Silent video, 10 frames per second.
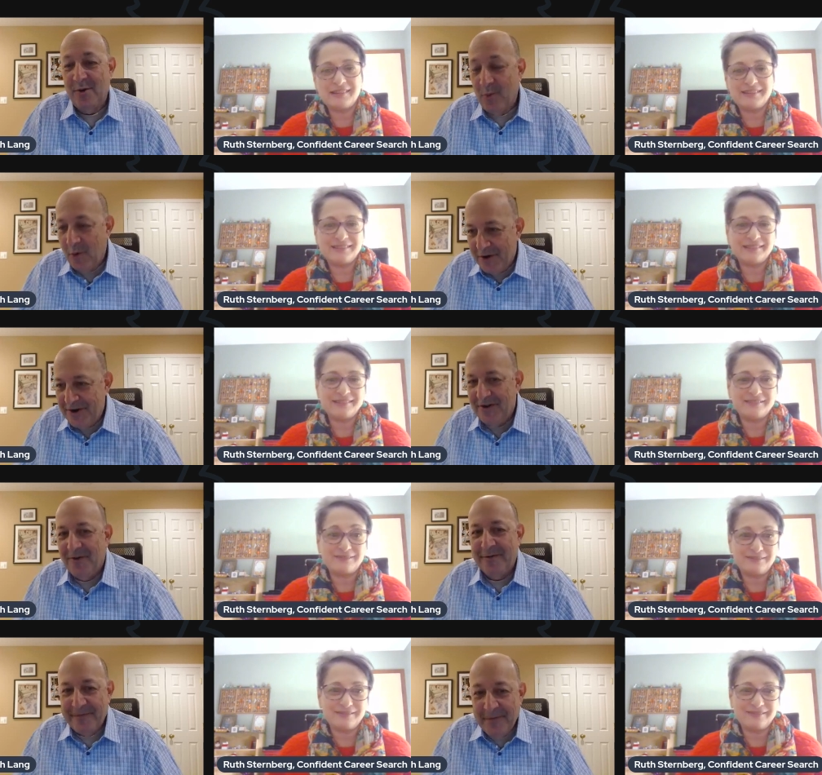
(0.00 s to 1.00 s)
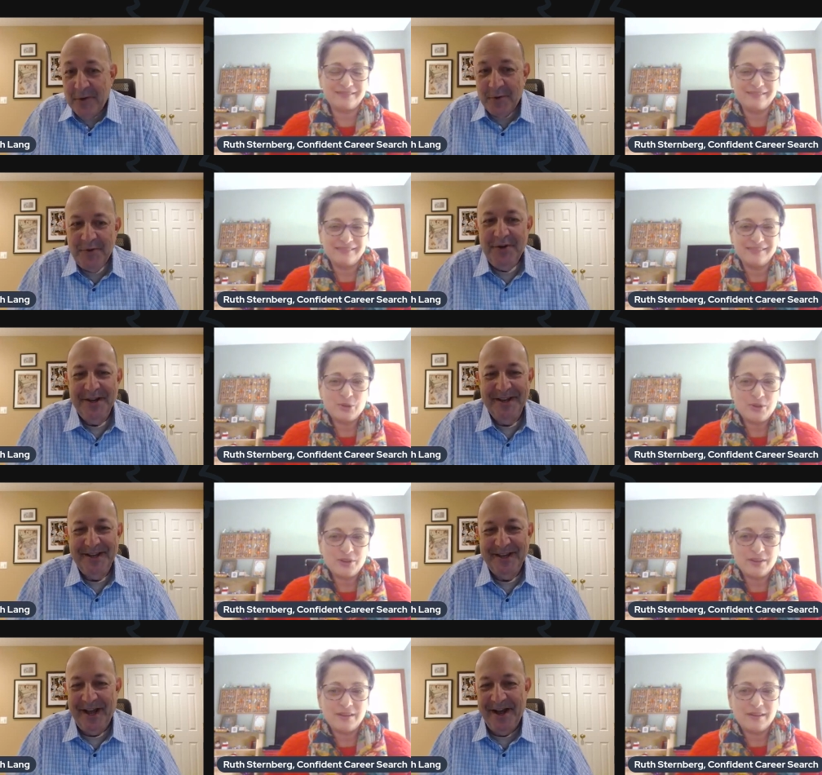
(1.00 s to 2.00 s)
Speaker 1: or water or food
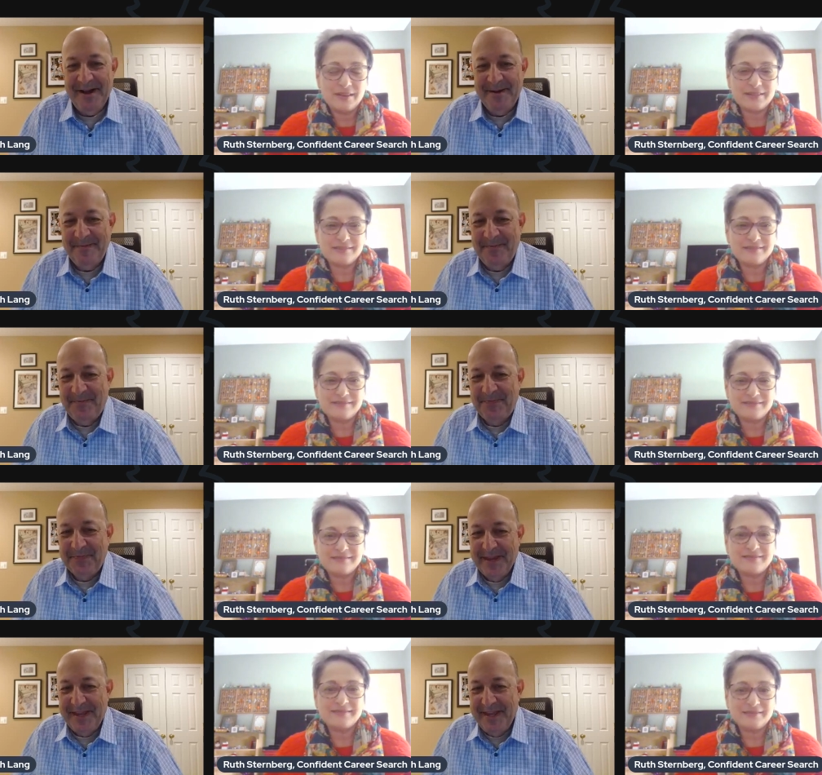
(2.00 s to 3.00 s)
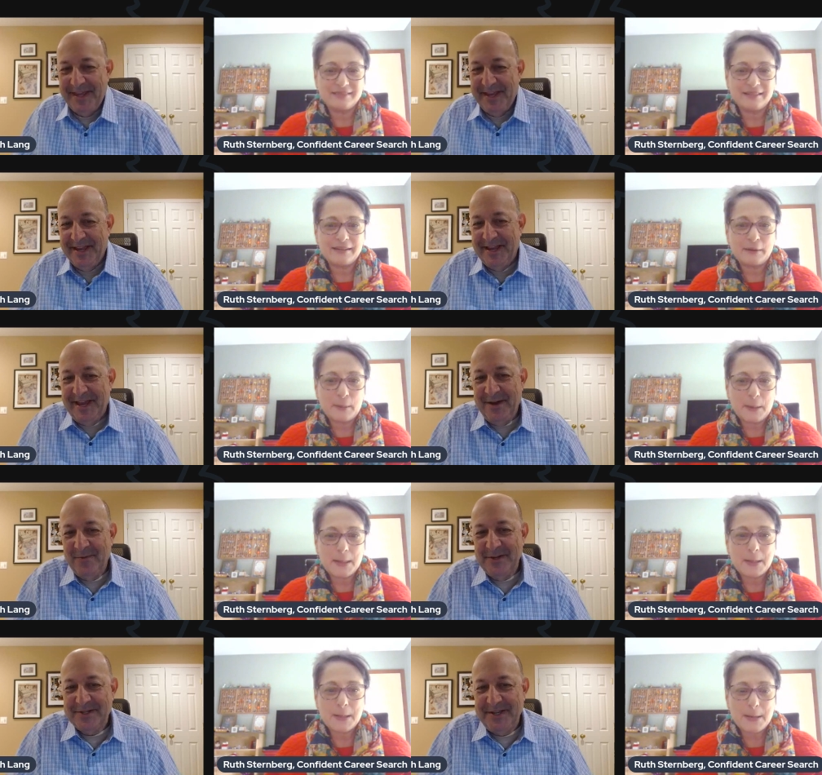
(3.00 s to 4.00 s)
um, and
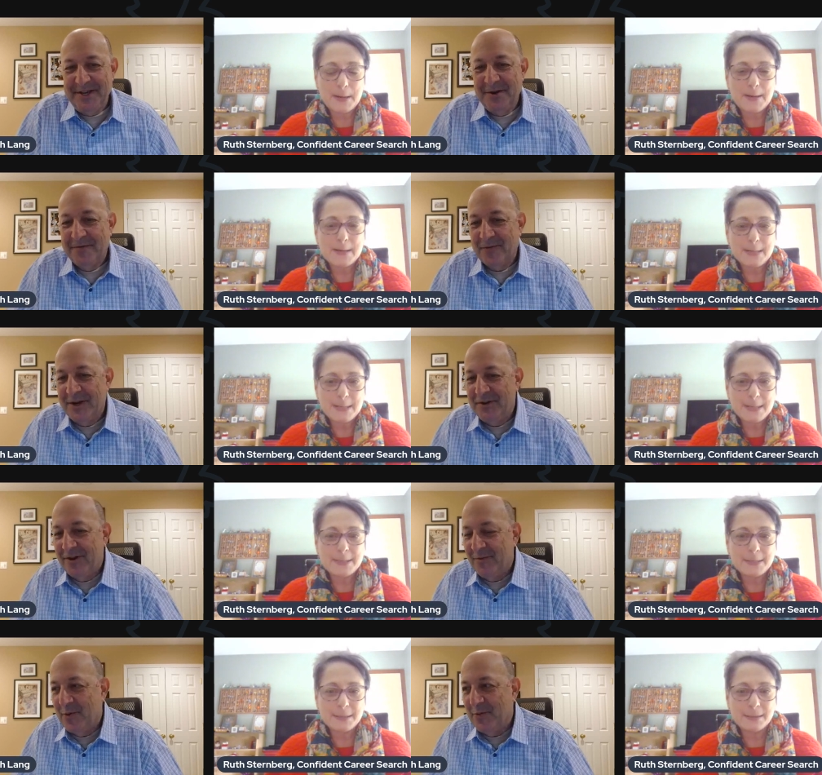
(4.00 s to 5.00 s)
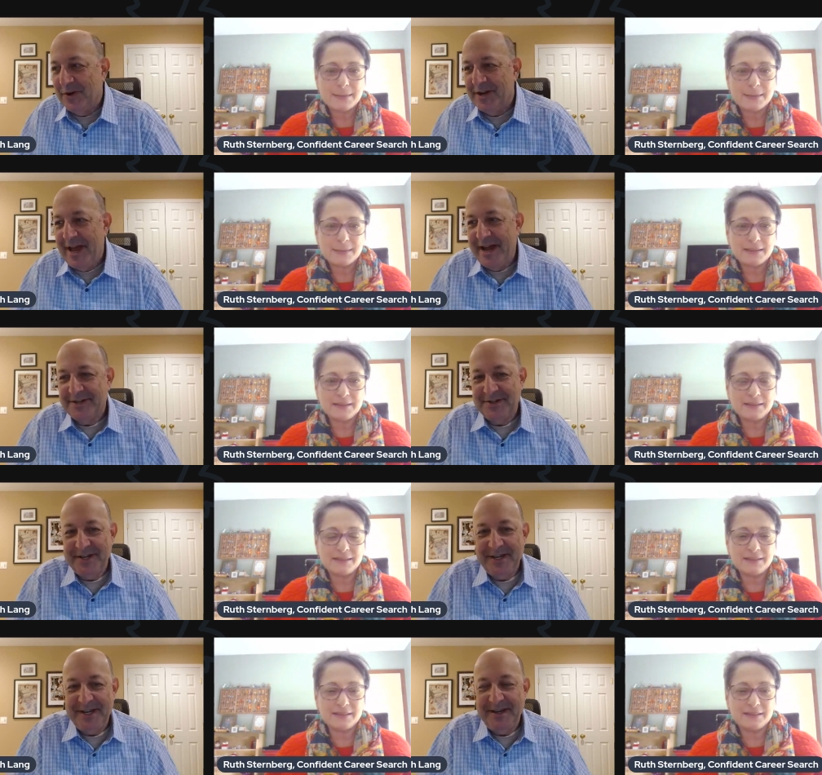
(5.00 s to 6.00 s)
what's the over under on what we're going to
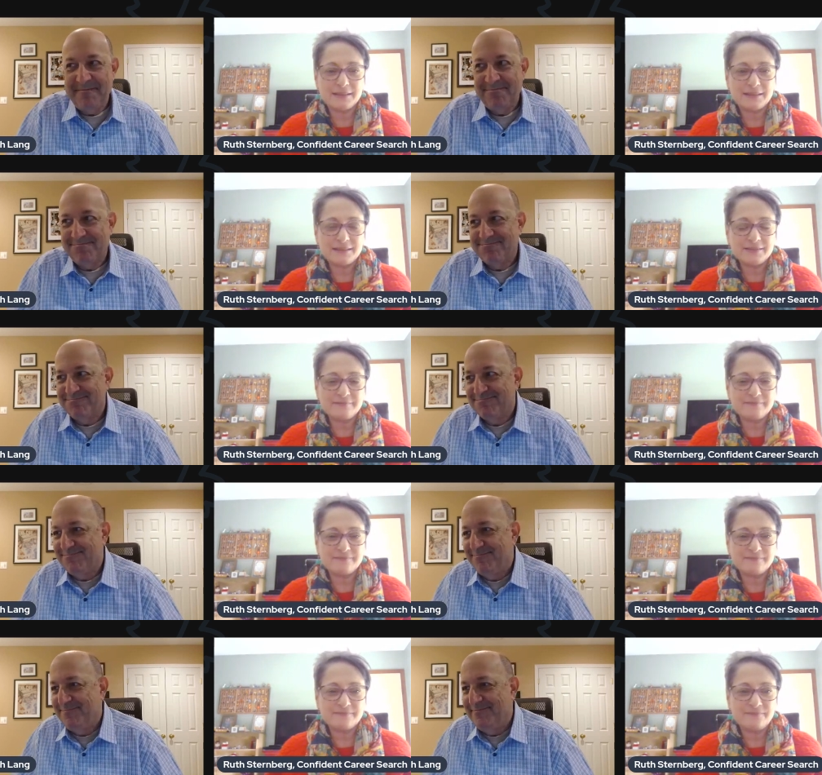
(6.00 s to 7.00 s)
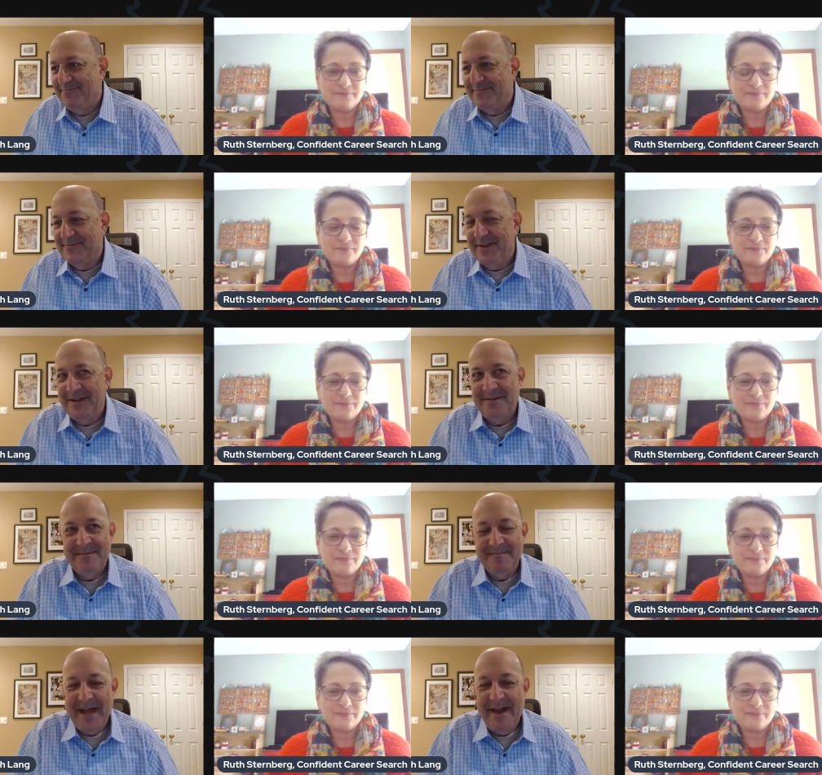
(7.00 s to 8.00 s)
actually you
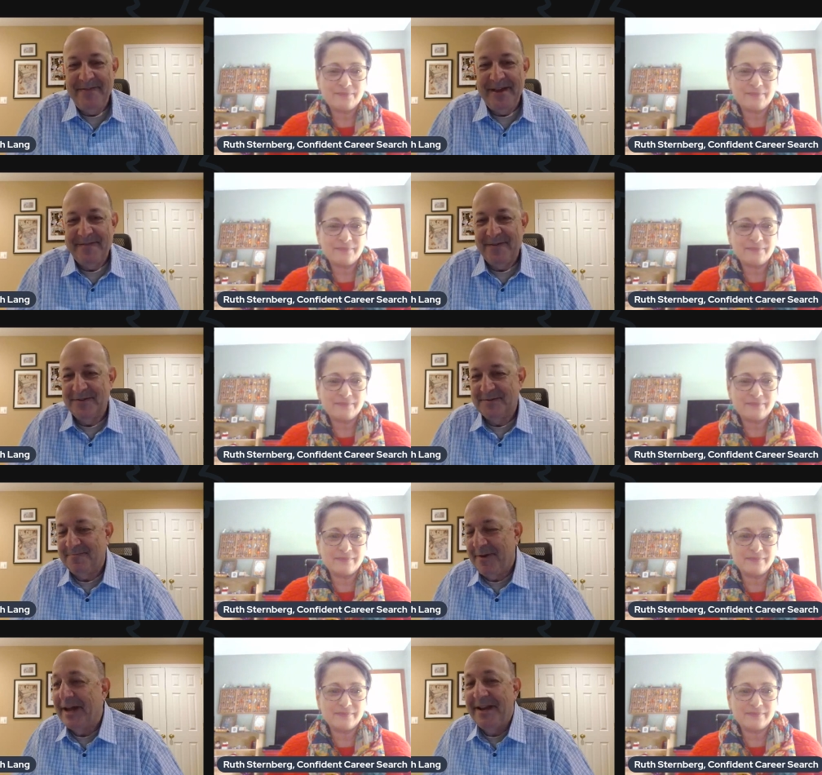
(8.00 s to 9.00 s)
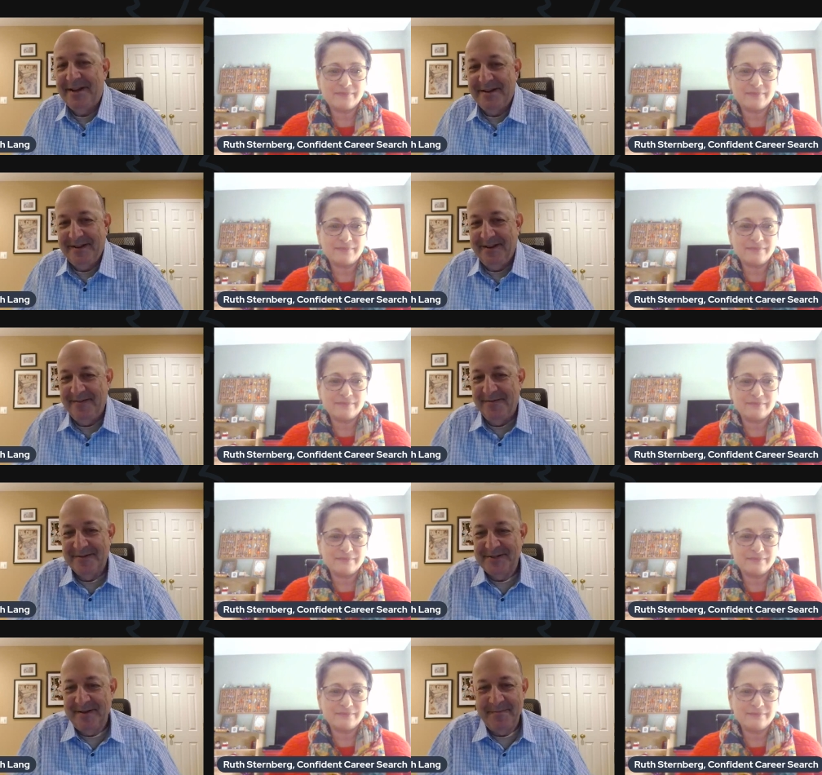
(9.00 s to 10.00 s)
know have that first bite or
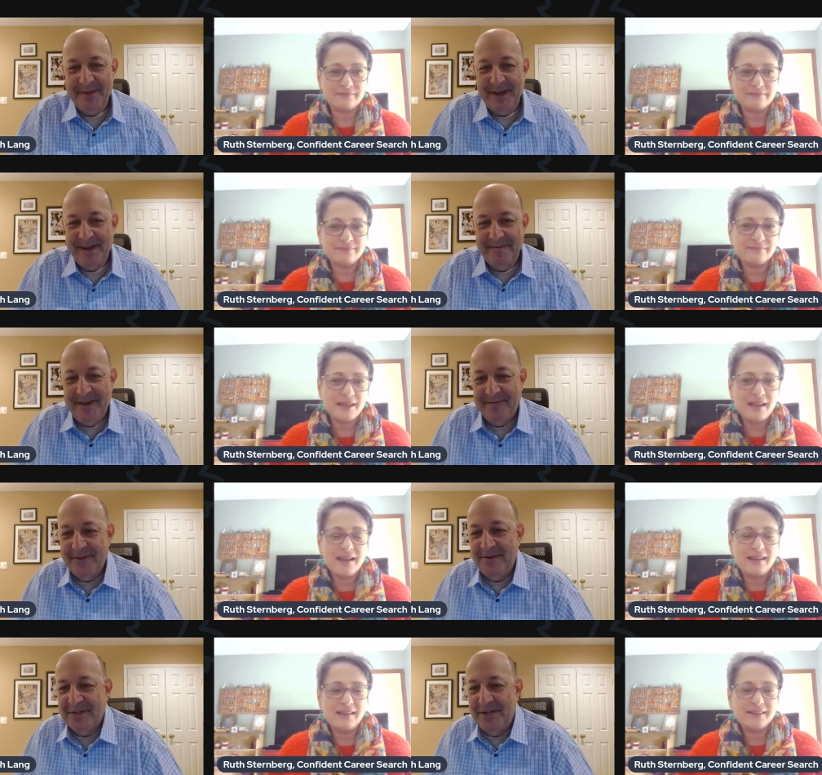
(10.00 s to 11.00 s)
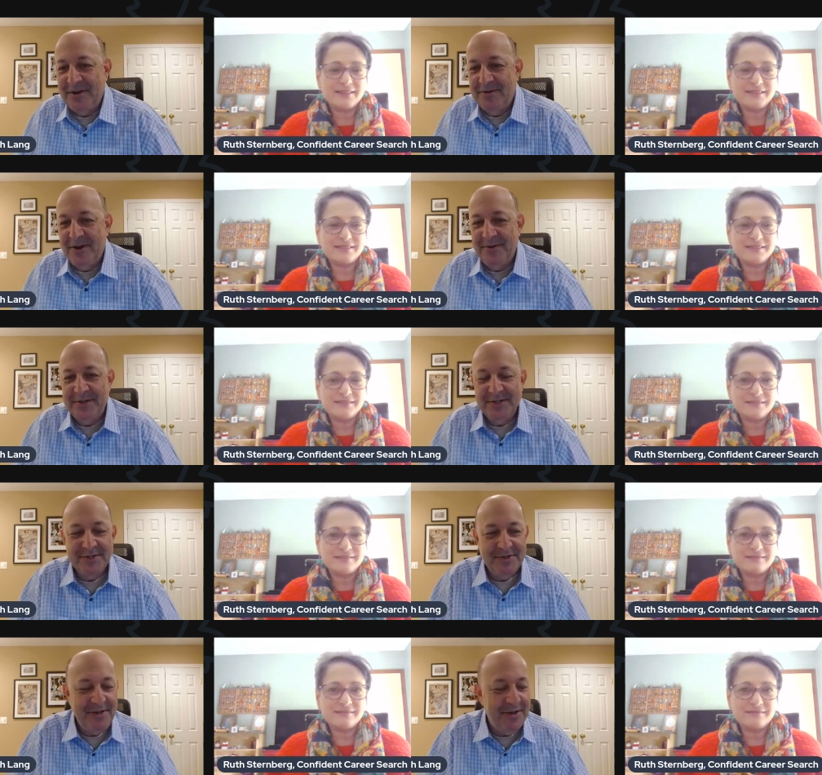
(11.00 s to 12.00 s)
something i mean for those that don't know this
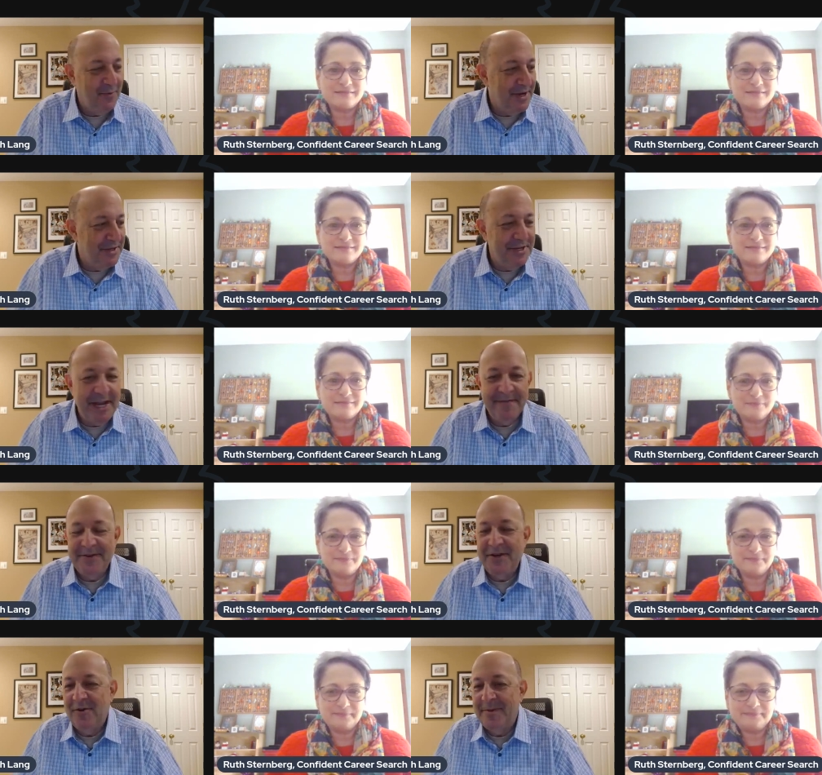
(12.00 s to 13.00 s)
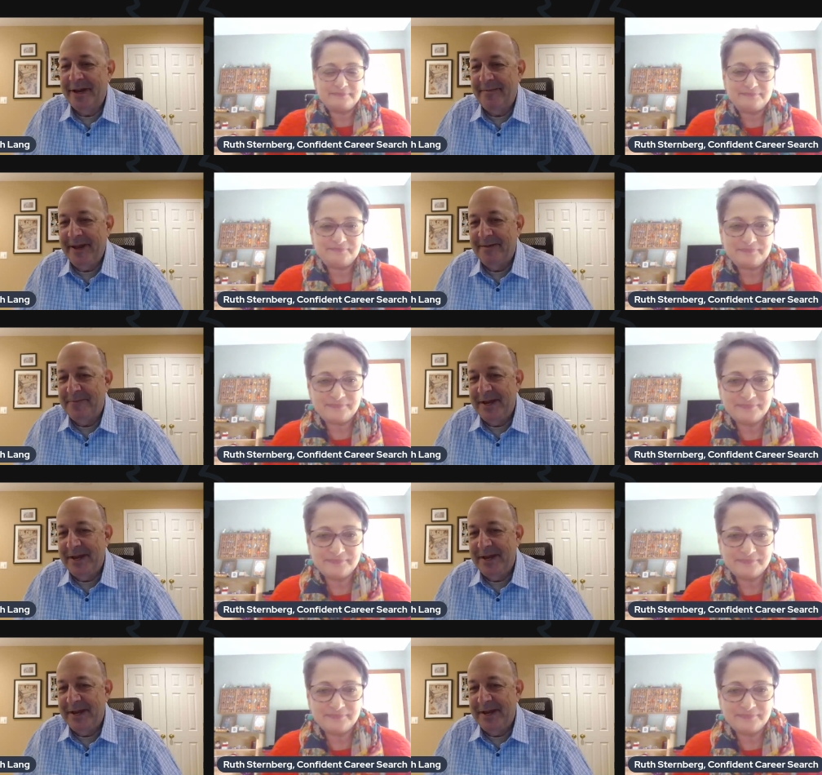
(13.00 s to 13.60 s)
is you know, we got the day of atonement coming up